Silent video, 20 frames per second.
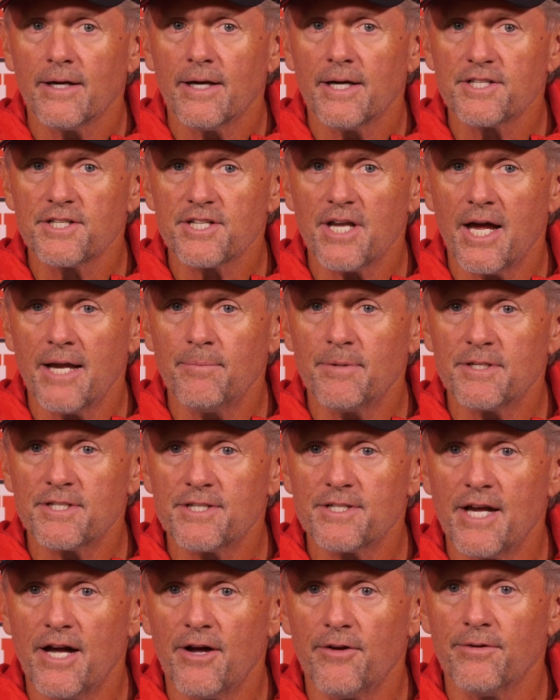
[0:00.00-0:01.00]
Assignment
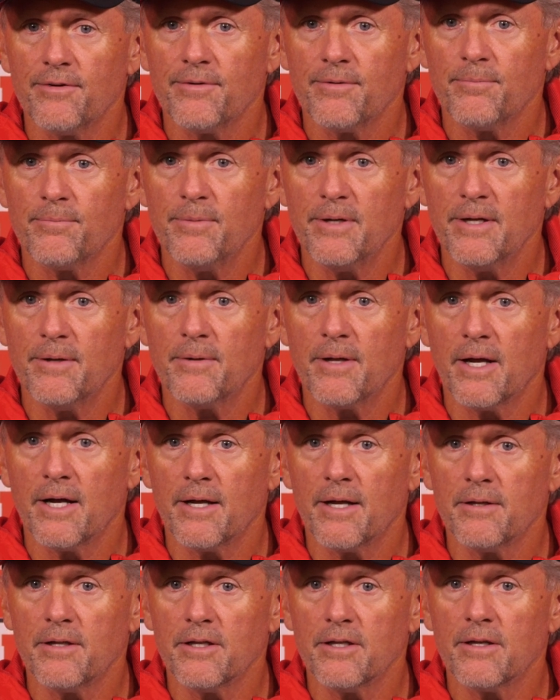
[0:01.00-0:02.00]
sound.
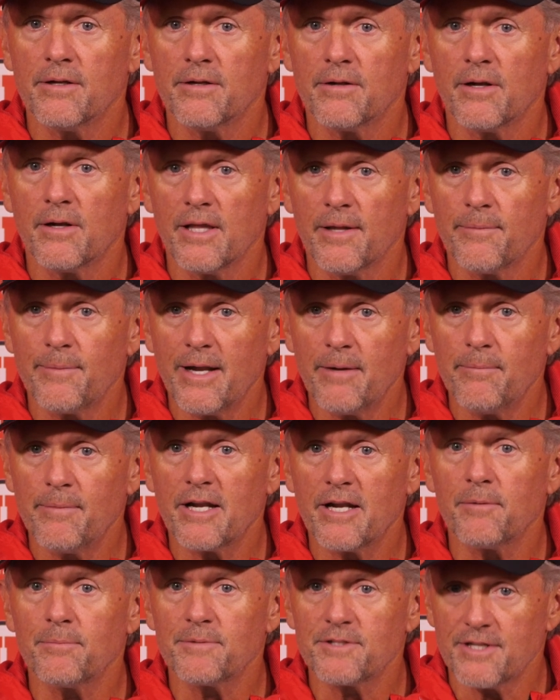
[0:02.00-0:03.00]
Eliminate
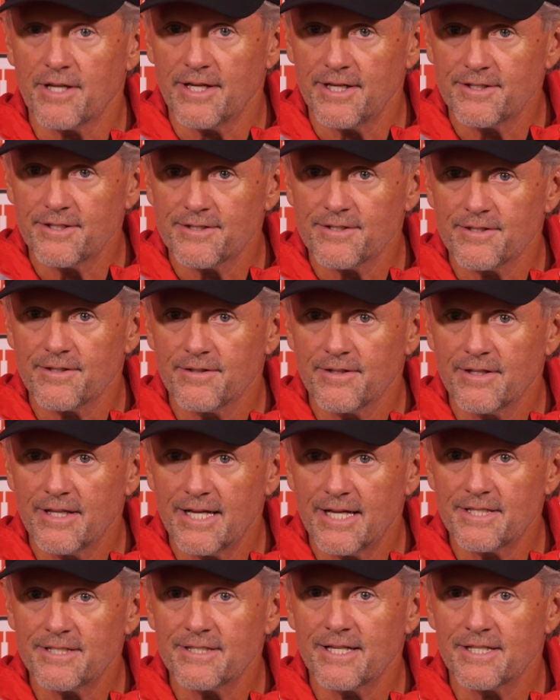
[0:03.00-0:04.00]
mental mistakes.
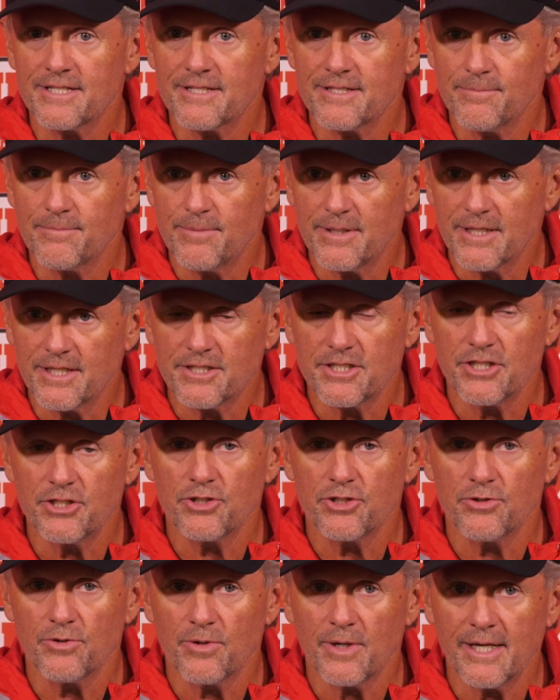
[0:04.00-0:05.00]
That's the biggest
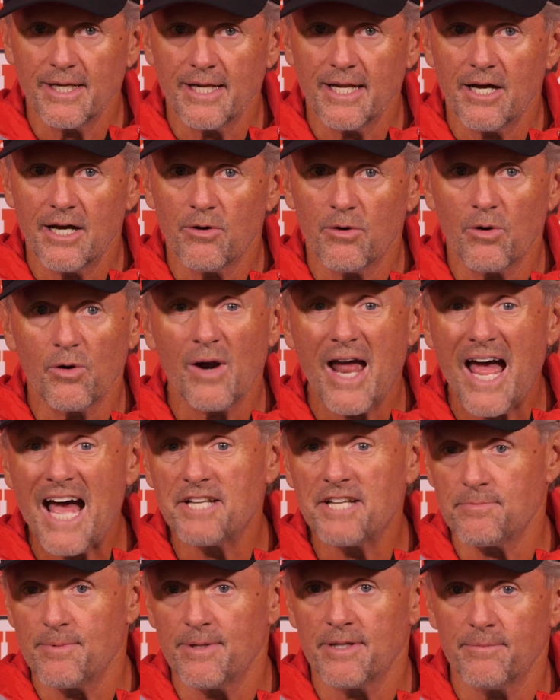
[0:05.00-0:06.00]
issue right now, or
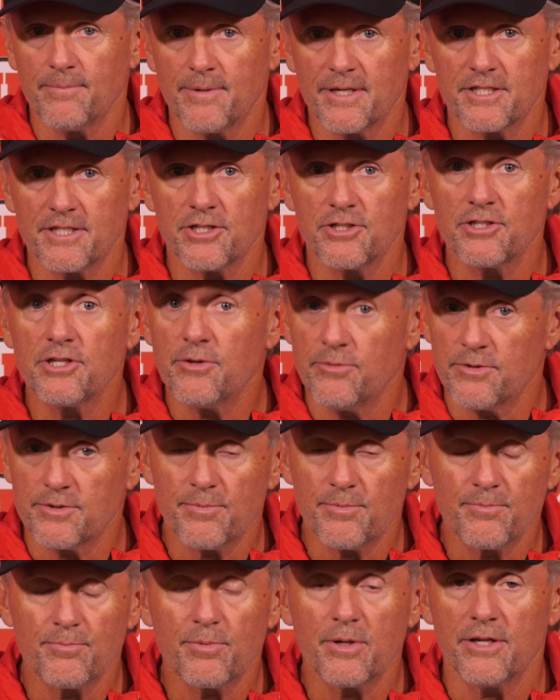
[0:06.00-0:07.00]
has been the biggest issue. He was
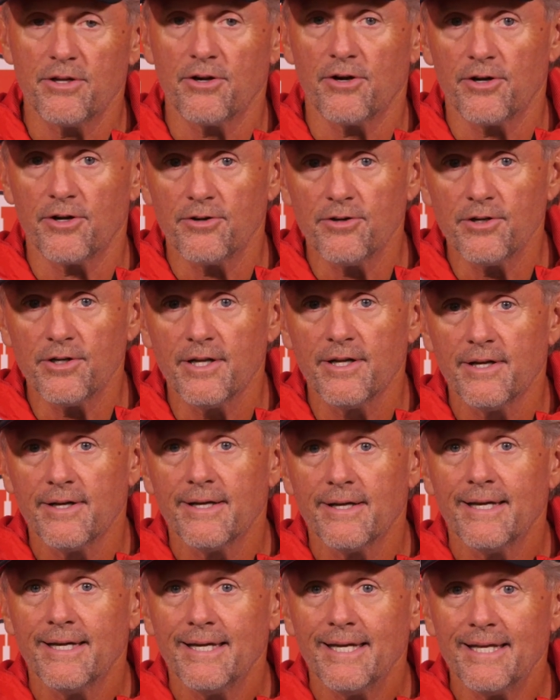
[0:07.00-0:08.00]
pretty darn good
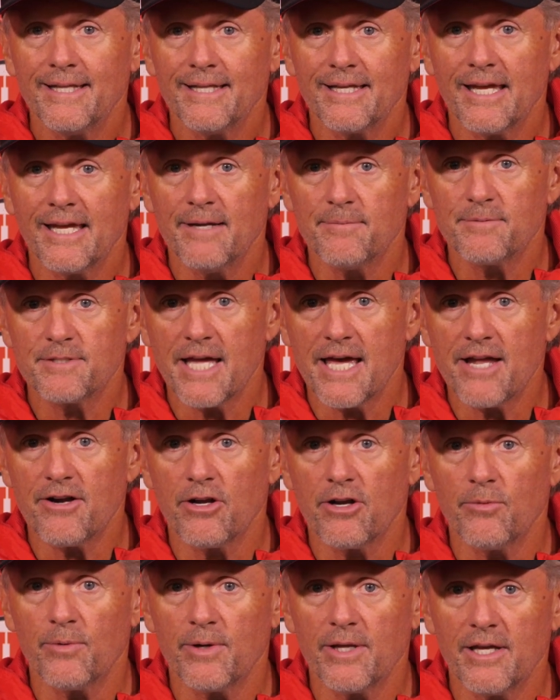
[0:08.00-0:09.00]
in the game
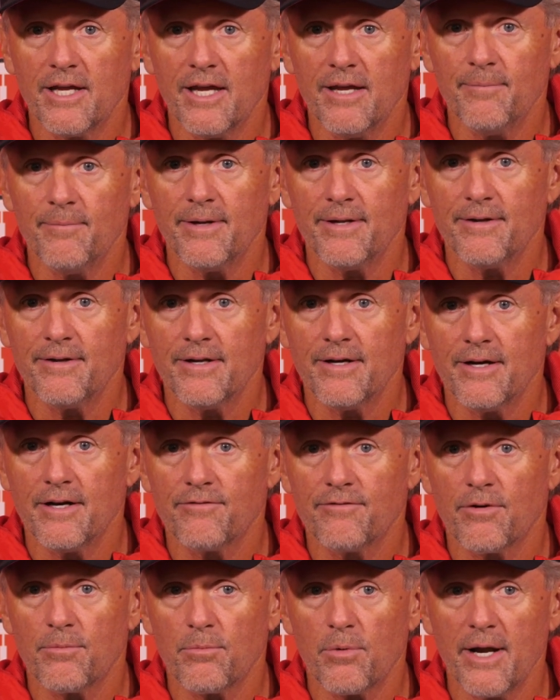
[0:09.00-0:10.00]
Saturday when he came in
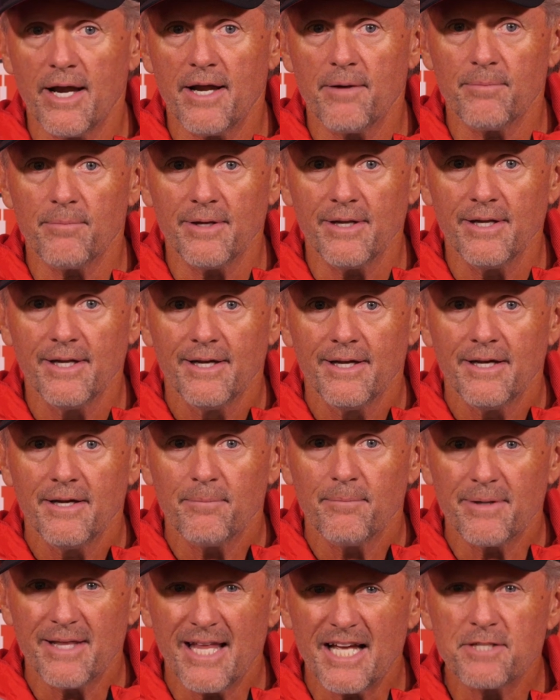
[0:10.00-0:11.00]
for Brandt, but
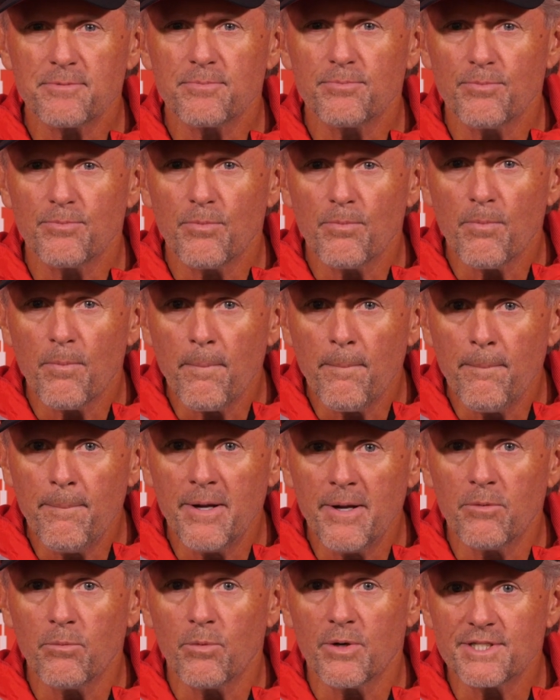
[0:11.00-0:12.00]
that's
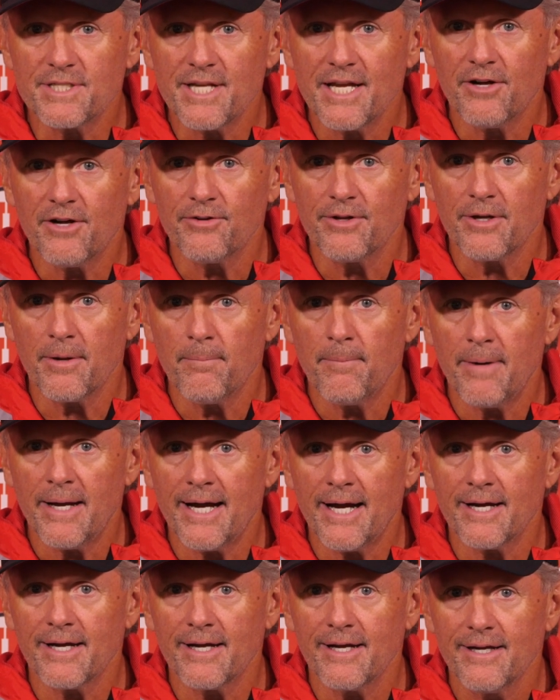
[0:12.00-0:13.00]
been what's held him
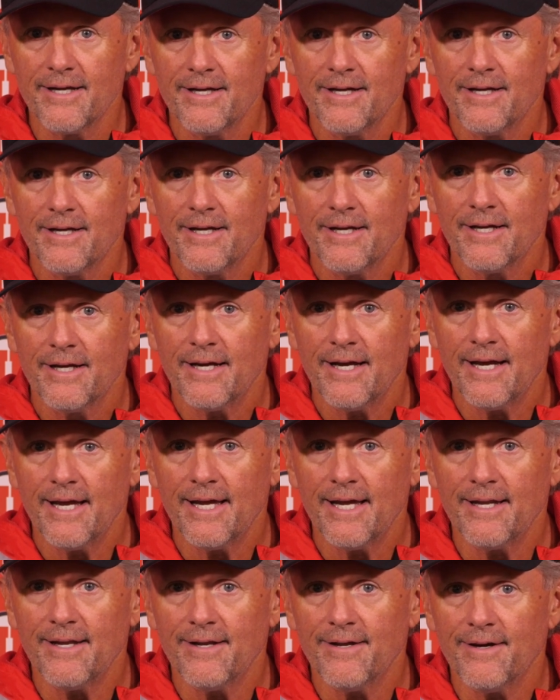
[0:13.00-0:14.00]
back.
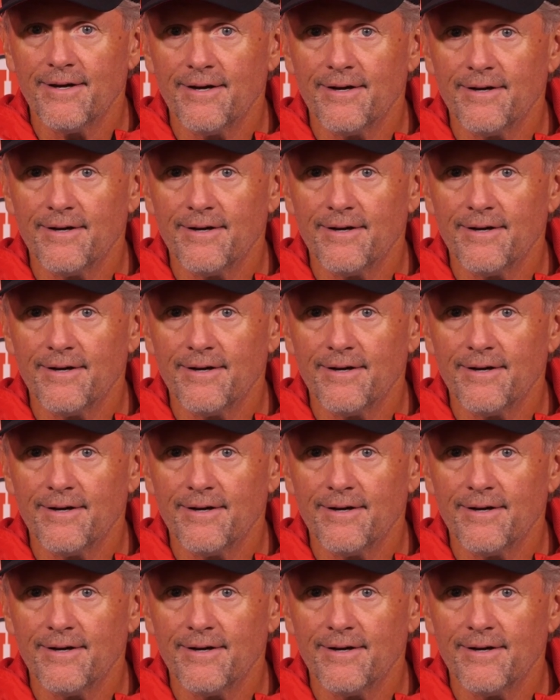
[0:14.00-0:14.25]
And